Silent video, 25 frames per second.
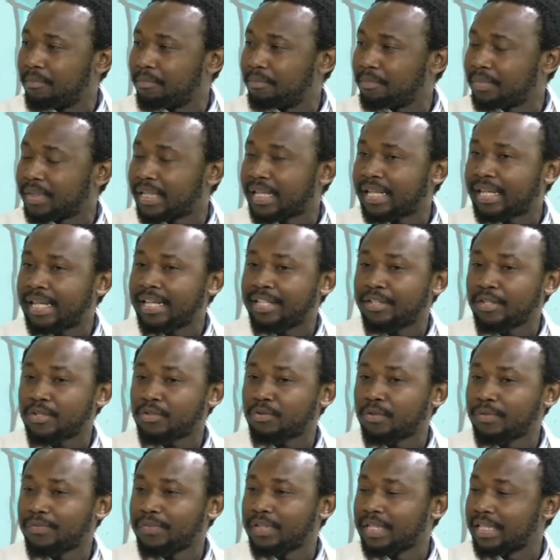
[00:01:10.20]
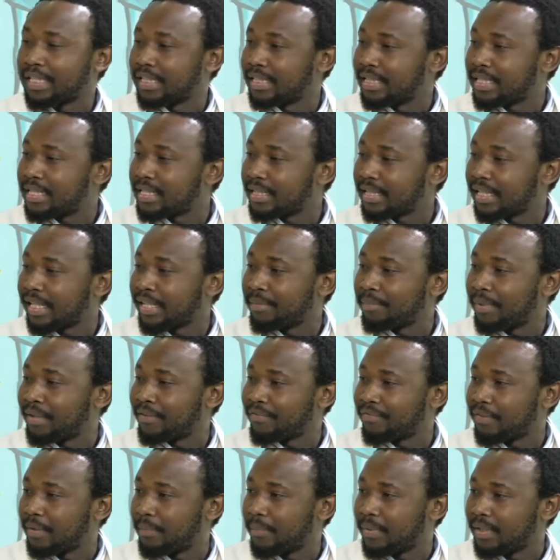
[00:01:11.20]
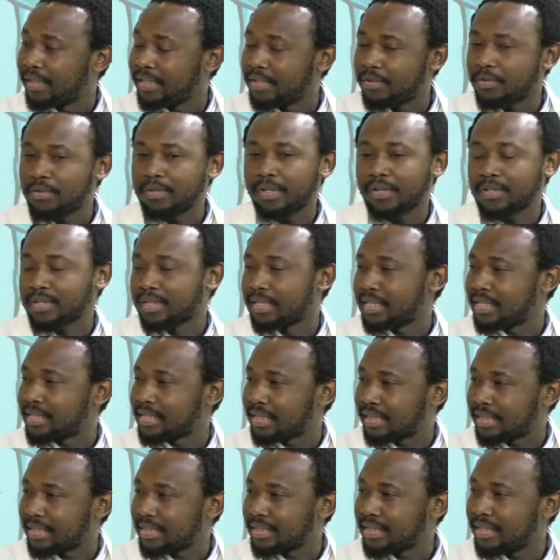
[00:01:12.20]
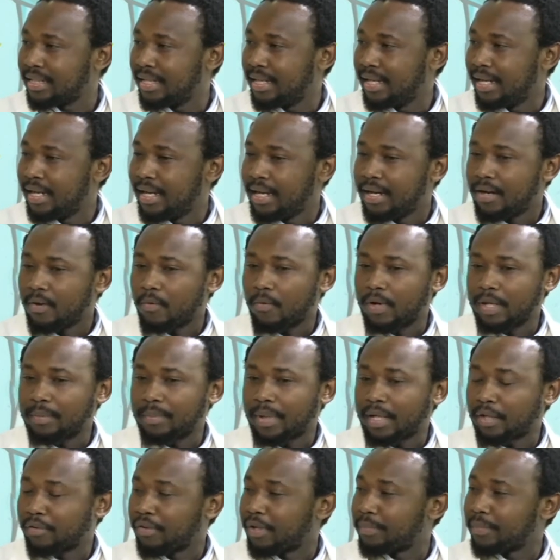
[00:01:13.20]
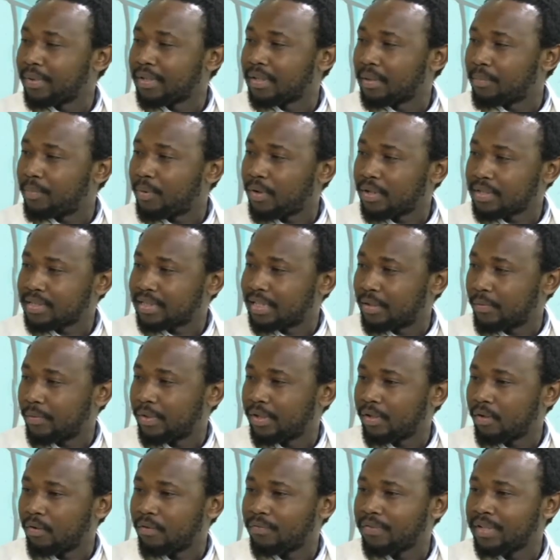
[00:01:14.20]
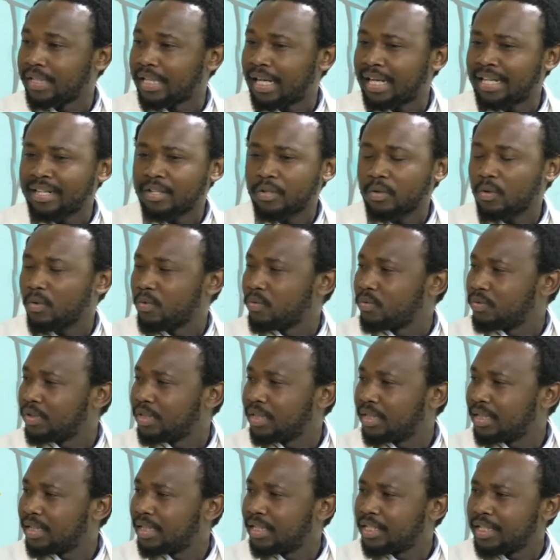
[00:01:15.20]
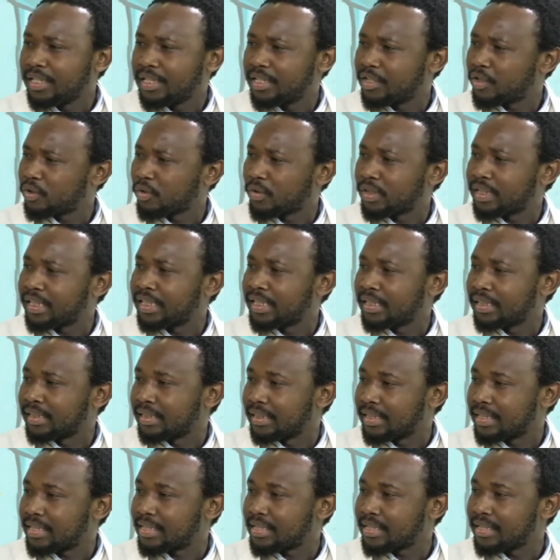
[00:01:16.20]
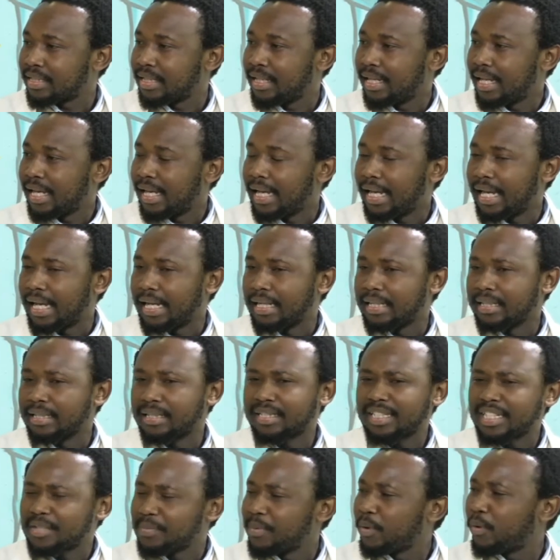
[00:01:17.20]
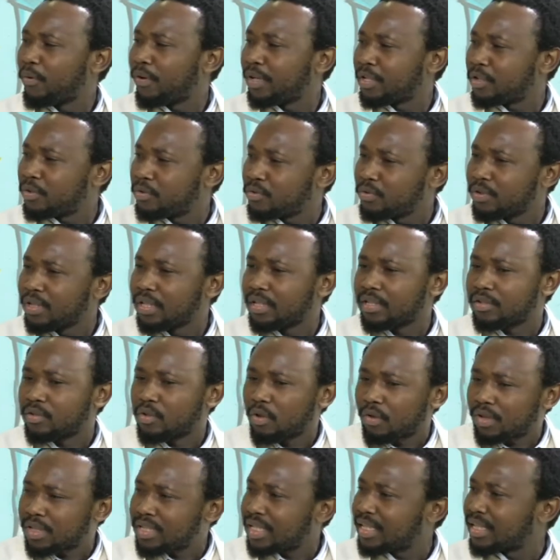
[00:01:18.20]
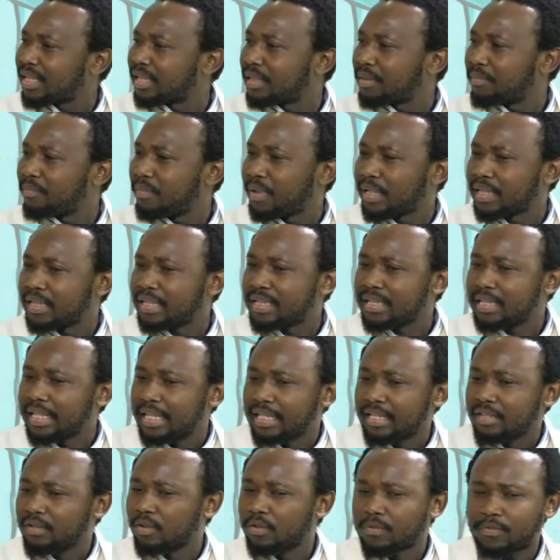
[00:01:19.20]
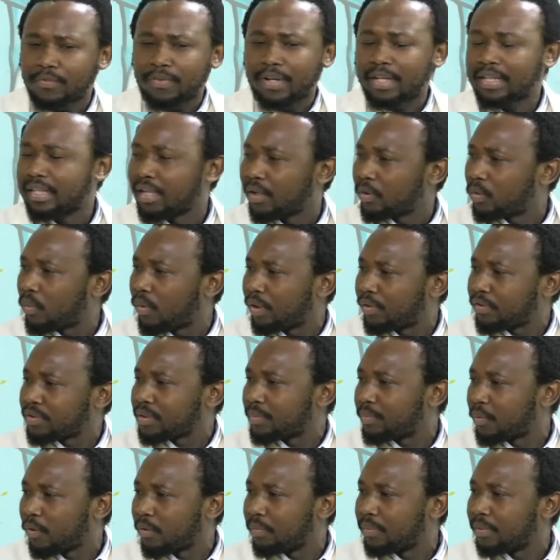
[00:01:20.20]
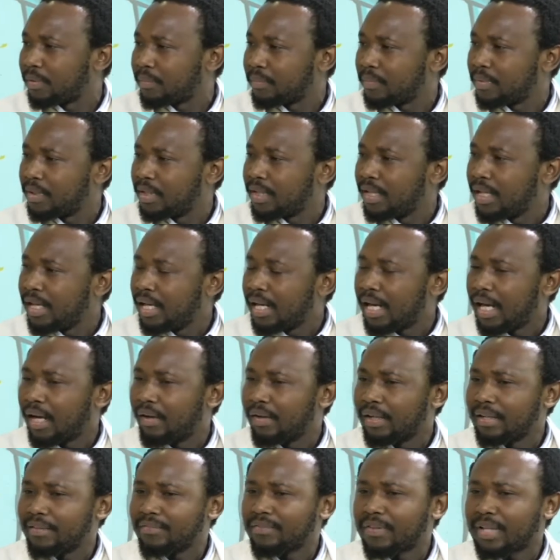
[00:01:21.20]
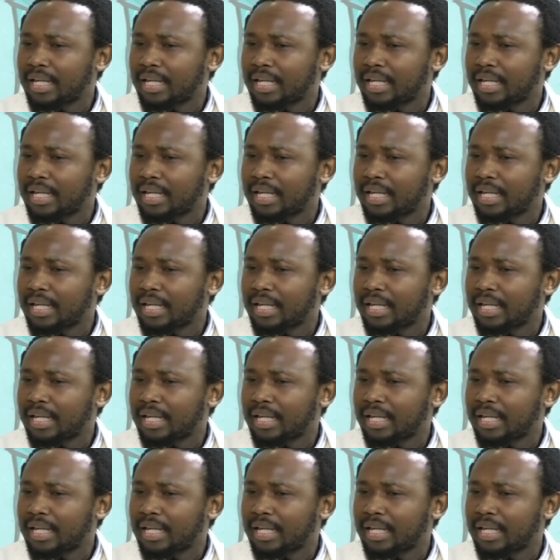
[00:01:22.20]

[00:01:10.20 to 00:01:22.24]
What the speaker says: catastrophe hit in my family 2006 when my grandmother passed away of an unknown short illness. And she's been going to the doctor, but they did not find out what was the problem. However,